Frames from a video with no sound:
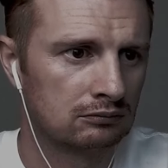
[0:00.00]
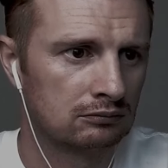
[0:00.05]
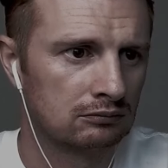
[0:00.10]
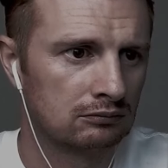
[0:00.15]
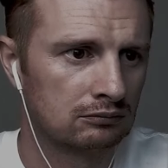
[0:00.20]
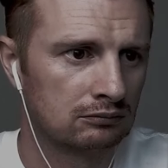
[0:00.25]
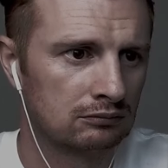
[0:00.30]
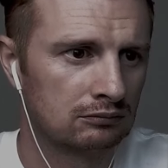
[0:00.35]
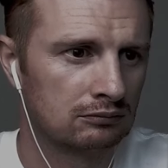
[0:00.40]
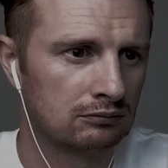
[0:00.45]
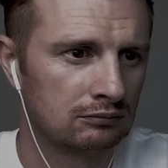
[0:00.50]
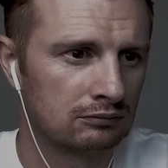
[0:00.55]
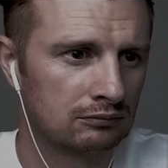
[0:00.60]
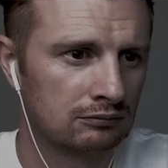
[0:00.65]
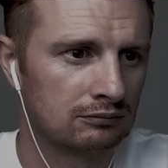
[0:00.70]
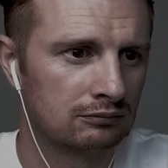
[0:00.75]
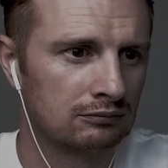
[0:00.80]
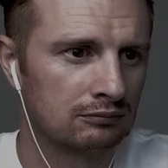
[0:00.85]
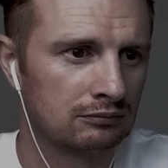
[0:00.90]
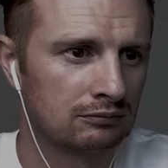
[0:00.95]

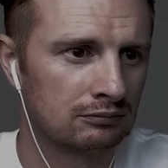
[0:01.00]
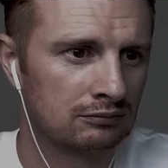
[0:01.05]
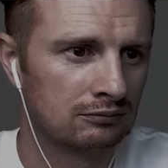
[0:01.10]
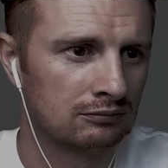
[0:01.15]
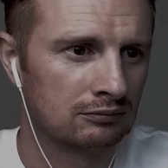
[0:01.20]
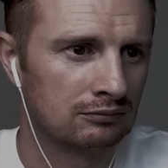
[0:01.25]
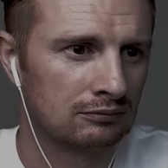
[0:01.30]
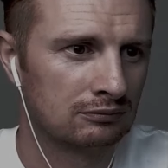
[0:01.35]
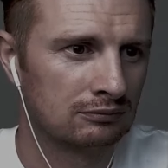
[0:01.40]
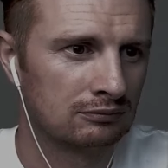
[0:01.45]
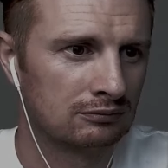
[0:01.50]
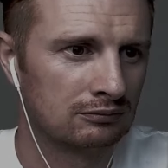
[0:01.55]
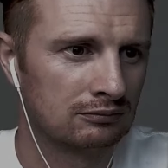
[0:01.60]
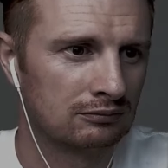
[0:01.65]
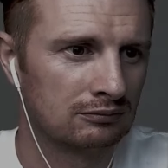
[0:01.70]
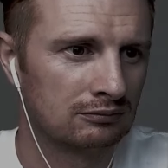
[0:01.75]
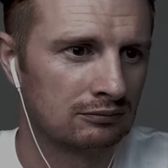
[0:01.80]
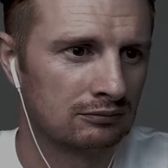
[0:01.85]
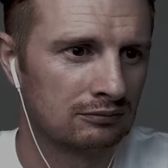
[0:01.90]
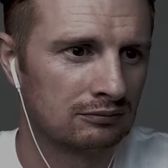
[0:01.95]

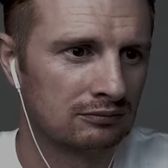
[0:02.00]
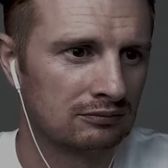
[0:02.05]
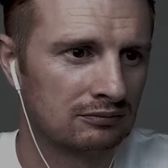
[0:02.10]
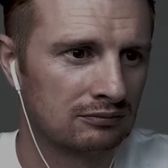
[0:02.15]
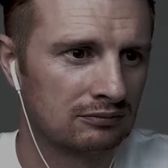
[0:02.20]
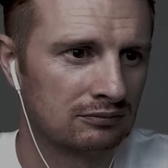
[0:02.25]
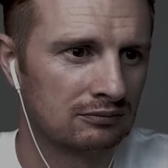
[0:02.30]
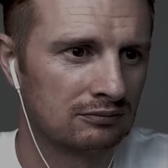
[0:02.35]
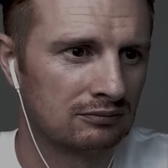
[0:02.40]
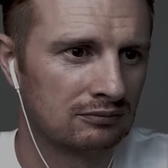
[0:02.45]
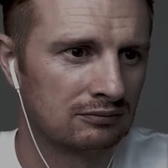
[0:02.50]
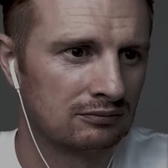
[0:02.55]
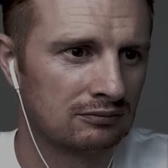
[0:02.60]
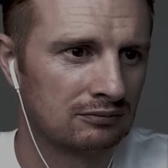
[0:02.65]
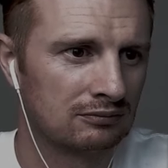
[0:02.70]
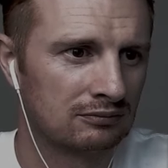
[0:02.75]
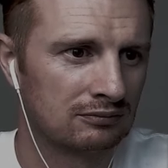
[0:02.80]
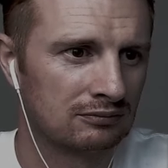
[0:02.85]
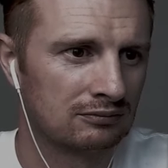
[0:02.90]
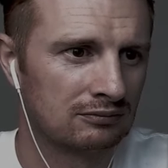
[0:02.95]

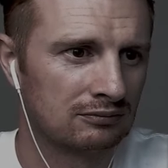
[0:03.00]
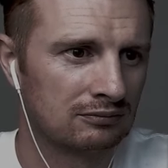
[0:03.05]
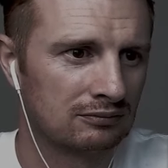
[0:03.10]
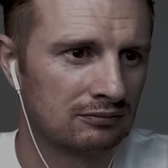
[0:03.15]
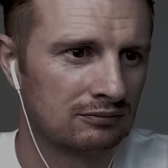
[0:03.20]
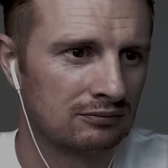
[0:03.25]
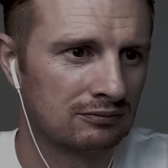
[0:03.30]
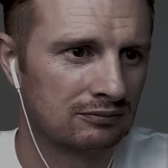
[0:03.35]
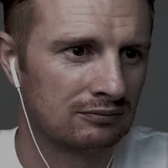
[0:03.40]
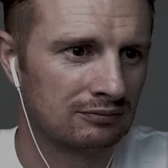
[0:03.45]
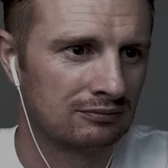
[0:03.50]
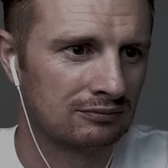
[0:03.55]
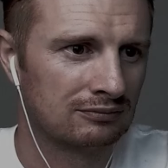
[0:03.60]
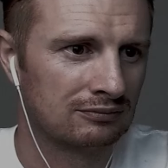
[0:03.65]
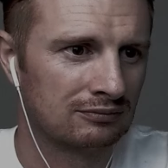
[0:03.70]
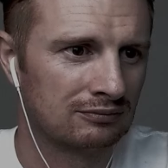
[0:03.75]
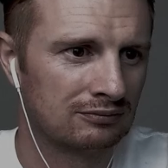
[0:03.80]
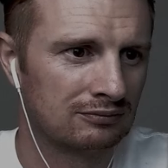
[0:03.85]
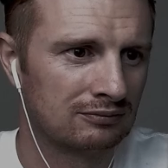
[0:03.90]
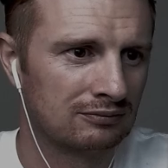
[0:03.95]

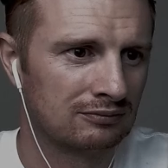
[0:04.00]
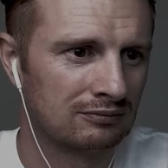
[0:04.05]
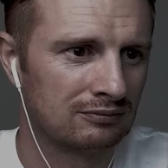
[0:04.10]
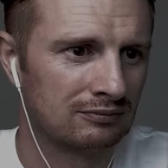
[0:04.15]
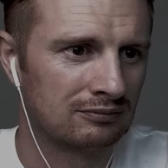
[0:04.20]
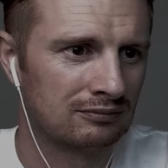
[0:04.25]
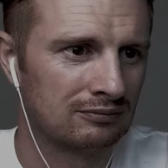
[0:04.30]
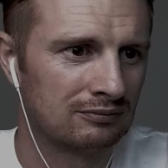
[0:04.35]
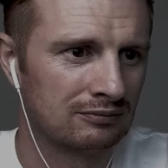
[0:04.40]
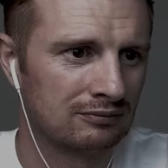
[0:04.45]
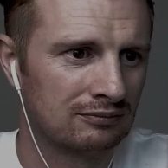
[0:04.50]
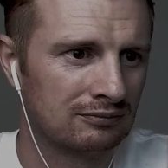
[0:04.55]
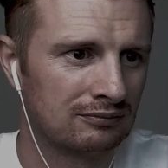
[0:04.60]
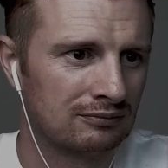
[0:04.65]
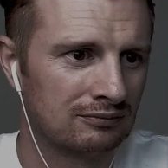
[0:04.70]
(silent)